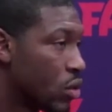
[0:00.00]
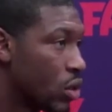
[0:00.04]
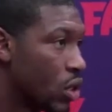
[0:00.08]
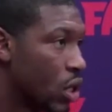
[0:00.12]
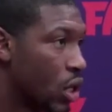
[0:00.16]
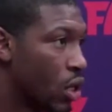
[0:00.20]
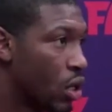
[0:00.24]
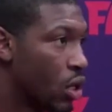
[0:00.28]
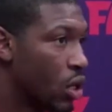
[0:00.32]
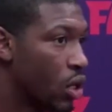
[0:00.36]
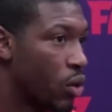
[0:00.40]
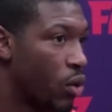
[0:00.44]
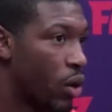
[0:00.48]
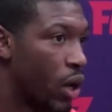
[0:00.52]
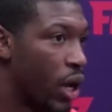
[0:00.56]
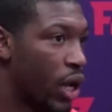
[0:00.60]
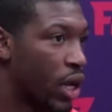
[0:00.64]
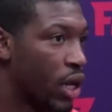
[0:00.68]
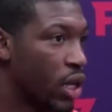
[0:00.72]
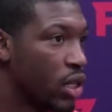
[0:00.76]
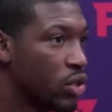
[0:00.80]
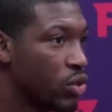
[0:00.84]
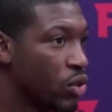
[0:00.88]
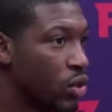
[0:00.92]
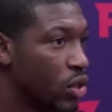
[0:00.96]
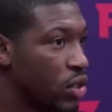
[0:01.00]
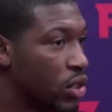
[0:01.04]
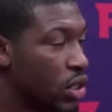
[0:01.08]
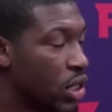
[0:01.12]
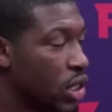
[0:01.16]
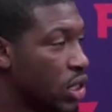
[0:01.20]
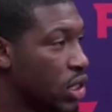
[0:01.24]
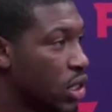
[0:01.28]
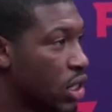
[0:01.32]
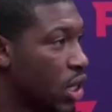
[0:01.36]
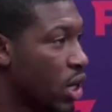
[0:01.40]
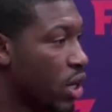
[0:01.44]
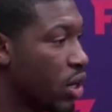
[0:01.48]
Oh, I guess we'll see
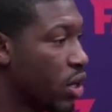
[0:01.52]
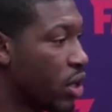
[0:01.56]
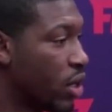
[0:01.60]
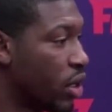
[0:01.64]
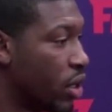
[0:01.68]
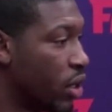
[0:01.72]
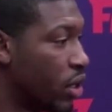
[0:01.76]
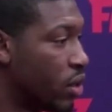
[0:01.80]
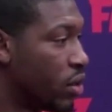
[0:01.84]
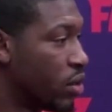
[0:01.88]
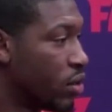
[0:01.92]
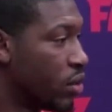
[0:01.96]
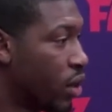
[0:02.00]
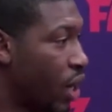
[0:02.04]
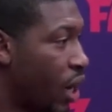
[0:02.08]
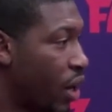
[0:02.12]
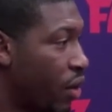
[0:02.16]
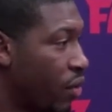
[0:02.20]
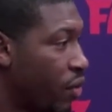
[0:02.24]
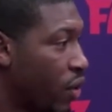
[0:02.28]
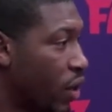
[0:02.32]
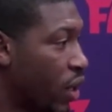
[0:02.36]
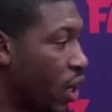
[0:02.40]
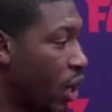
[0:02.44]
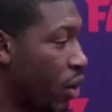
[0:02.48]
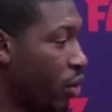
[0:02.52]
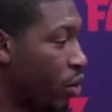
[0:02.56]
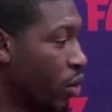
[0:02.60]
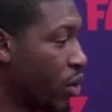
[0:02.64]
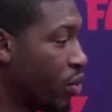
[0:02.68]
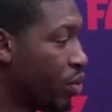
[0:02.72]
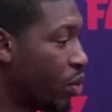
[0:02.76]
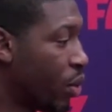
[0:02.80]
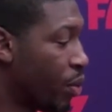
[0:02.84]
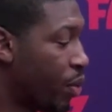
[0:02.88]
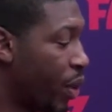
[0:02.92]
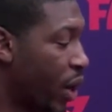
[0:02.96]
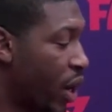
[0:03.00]
Saturday. I feel like we
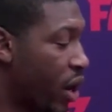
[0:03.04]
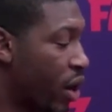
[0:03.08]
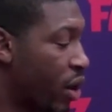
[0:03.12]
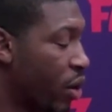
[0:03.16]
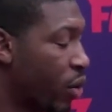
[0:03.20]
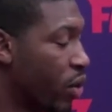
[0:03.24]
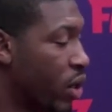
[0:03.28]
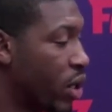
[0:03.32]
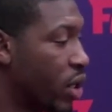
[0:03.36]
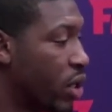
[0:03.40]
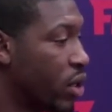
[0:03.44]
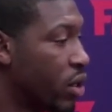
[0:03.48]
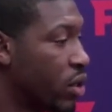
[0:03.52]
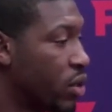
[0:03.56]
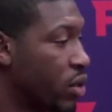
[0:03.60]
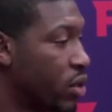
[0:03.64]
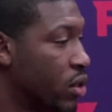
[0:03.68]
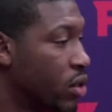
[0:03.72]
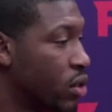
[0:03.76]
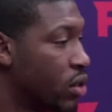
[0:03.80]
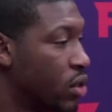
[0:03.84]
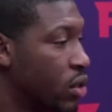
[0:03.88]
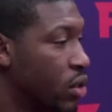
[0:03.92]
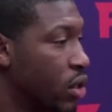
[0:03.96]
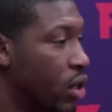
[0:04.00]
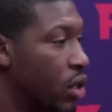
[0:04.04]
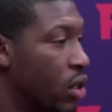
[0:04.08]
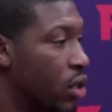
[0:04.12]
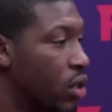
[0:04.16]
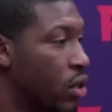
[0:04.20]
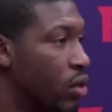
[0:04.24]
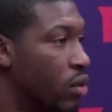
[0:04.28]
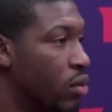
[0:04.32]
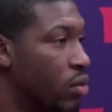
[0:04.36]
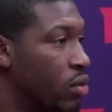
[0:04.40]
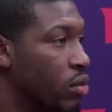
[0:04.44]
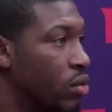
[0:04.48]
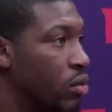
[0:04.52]
prepared well. Um,
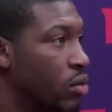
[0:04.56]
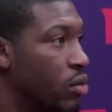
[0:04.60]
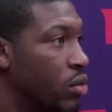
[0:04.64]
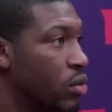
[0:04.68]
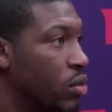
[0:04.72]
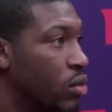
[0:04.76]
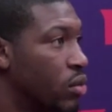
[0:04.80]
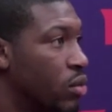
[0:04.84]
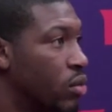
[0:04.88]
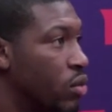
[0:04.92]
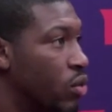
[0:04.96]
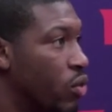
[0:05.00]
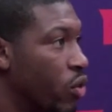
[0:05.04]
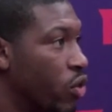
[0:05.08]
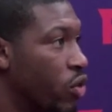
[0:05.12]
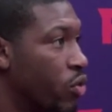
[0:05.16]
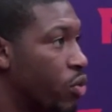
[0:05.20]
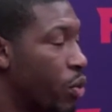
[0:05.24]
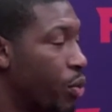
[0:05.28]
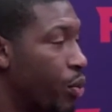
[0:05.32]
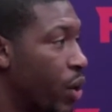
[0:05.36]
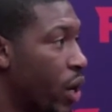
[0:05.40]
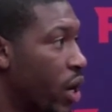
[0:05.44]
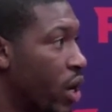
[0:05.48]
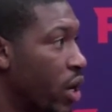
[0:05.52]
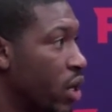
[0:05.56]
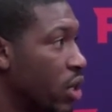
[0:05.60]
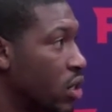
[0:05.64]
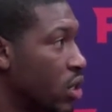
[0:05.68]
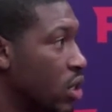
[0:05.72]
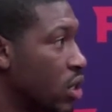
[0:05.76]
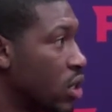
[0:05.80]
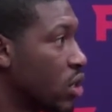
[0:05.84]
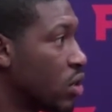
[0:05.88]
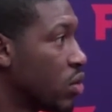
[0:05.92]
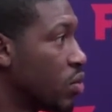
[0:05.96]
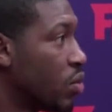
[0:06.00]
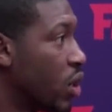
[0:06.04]
we prepared
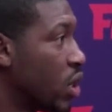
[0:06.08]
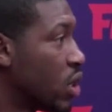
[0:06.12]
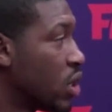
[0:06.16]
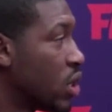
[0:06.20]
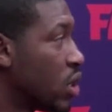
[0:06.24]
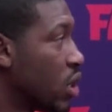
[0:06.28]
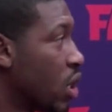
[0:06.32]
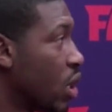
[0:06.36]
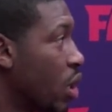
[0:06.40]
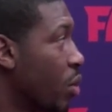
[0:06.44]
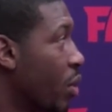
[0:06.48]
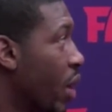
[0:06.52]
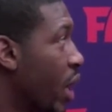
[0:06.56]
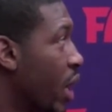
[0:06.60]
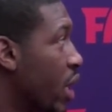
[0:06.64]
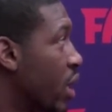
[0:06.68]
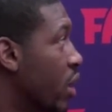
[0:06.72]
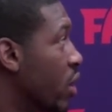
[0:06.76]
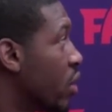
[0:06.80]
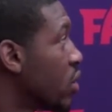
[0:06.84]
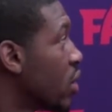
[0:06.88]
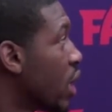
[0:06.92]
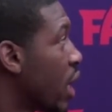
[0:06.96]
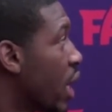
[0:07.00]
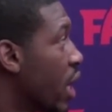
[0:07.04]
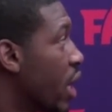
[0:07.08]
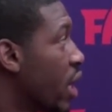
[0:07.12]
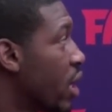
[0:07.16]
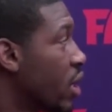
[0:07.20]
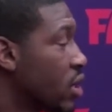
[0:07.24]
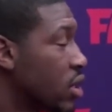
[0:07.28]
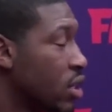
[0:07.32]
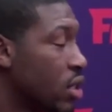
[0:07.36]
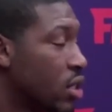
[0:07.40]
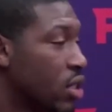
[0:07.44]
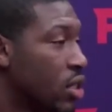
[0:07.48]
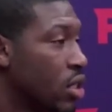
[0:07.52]
just as much as anybody else has.